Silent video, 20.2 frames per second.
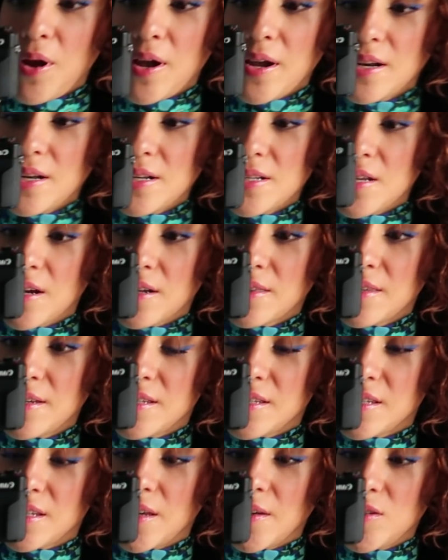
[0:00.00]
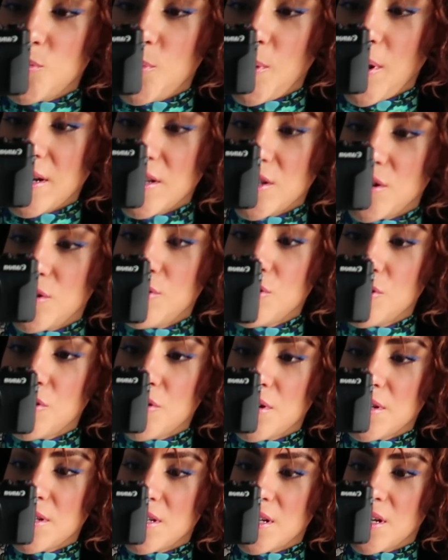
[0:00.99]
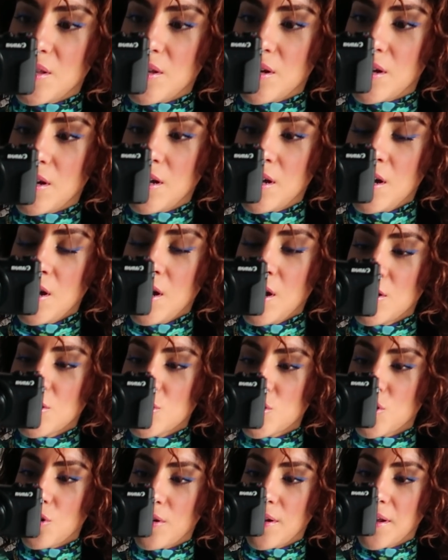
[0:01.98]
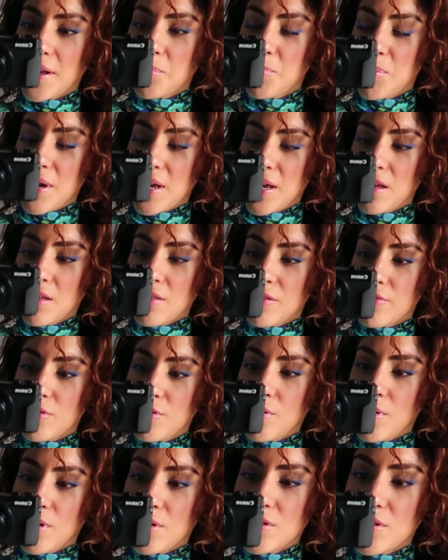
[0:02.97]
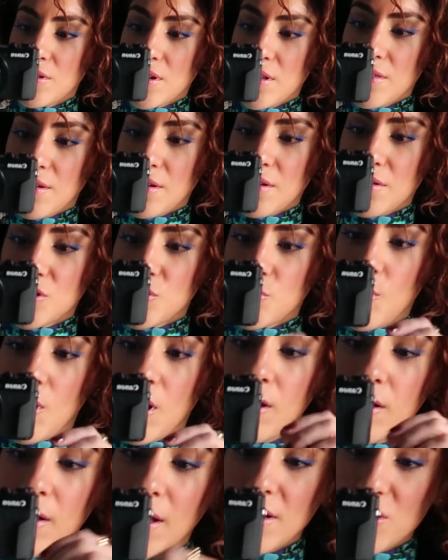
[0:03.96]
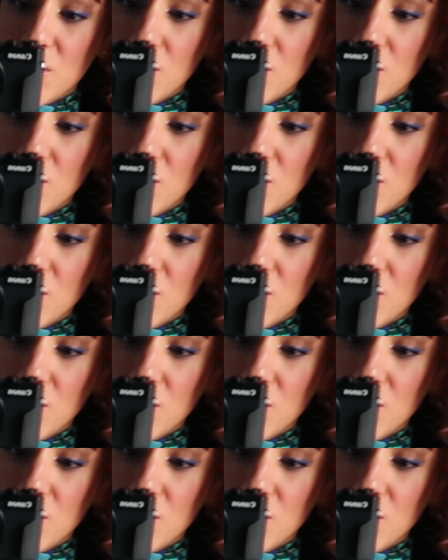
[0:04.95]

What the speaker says: probably gonna tuck these sleeves back too so you could see the turtleneck peeking through underneath there as well. I